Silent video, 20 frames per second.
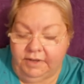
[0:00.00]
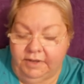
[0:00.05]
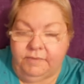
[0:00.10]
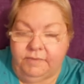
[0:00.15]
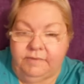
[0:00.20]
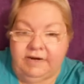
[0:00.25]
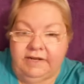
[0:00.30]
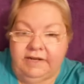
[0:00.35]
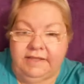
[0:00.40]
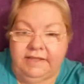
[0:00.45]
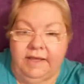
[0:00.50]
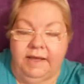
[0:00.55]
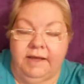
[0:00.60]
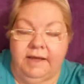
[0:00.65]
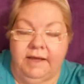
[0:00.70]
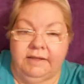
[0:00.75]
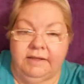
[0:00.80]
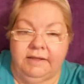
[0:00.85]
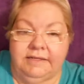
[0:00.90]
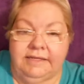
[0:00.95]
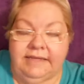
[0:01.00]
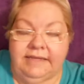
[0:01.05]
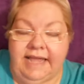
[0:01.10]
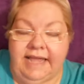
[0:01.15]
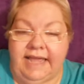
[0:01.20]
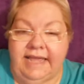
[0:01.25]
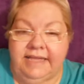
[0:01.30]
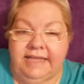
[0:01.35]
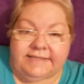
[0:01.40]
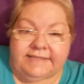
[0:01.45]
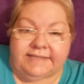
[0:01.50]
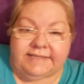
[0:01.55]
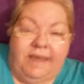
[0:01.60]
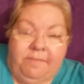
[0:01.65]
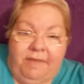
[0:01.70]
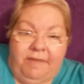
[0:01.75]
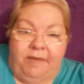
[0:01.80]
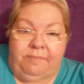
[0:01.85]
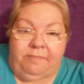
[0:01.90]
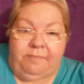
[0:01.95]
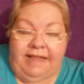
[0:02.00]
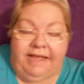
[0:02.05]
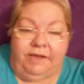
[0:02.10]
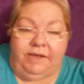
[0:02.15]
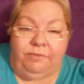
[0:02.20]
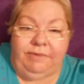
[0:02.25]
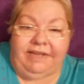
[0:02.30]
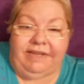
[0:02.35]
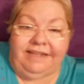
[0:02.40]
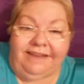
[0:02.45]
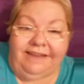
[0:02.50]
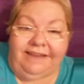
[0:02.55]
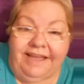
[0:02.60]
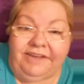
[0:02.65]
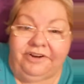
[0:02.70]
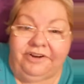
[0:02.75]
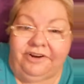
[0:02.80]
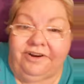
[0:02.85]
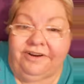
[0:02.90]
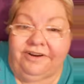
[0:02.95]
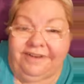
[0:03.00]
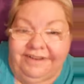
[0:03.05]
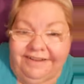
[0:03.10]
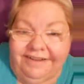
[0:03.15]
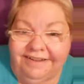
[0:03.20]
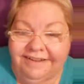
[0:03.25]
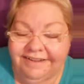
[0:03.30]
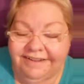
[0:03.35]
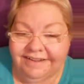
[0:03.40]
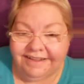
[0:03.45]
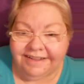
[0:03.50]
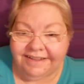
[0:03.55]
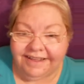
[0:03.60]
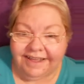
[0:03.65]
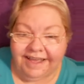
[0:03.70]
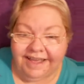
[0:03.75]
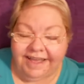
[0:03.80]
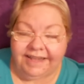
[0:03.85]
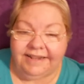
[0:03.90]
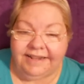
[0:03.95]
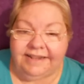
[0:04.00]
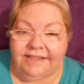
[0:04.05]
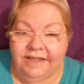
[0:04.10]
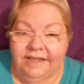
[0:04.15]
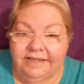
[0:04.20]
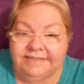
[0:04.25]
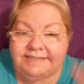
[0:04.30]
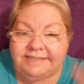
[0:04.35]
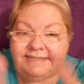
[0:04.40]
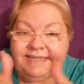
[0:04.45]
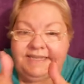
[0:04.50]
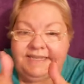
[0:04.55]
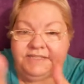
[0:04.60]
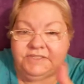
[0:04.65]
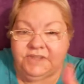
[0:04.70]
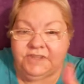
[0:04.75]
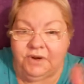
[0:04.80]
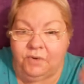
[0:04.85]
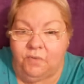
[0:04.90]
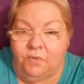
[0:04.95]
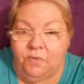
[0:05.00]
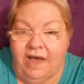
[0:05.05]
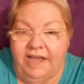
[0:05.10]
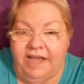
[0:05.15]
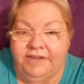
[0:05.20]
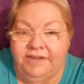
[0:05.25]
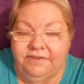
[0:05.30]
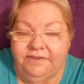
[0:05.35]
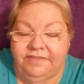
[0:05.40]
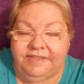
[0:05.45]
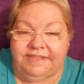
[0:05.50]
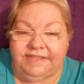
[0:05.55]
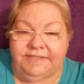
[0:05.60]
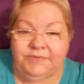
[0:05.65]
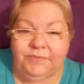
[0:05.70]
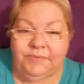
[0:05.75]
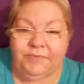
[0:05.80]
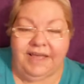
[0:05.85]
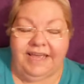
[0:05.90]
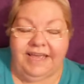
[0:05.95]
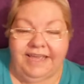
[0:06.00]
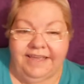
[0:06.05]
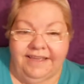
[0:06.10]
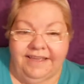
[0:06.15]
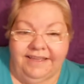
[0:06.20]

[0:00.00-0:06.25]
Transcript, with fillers: where the legs come up like a recliner, and the seats are wider this way.